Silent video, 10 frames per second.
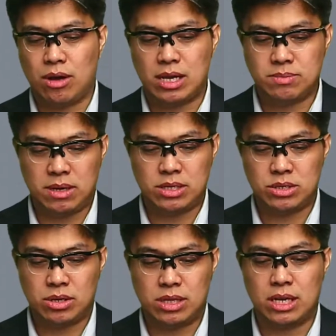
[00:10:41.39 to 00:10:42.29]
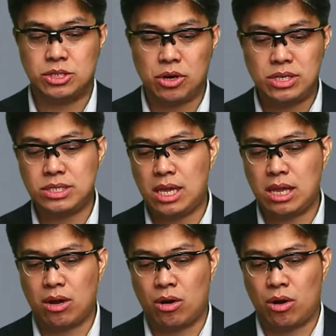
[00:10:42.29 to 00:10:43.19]
As mentioned, the joystick
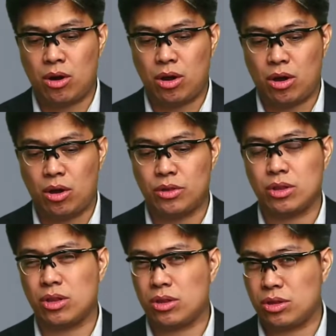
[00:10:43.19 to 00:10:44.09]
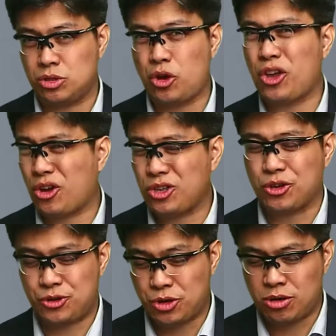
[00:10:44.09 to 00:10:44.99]
or on Joy-Con
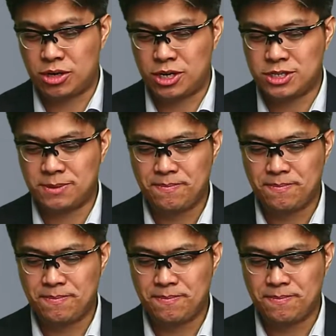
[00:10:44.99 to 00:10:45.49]
controllers